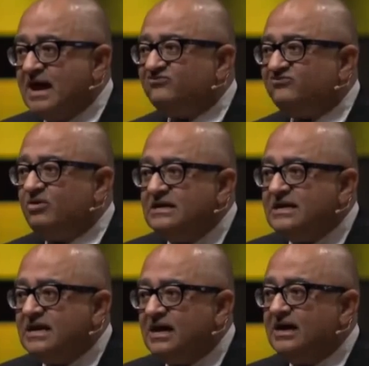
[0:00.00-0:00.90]
from
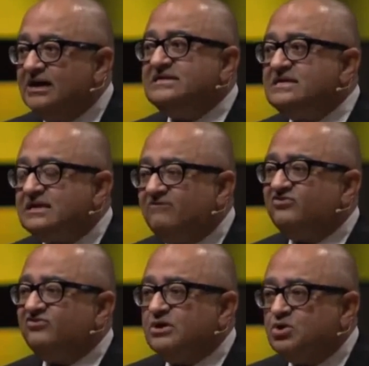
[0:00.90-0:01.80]
India. It didn't come
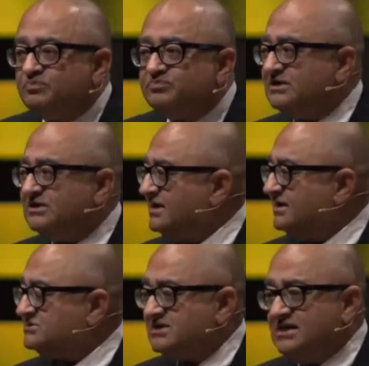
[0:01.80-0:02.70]
from the Gupta
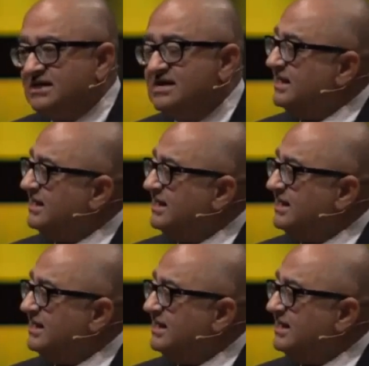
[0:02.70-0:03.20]
dynasty. It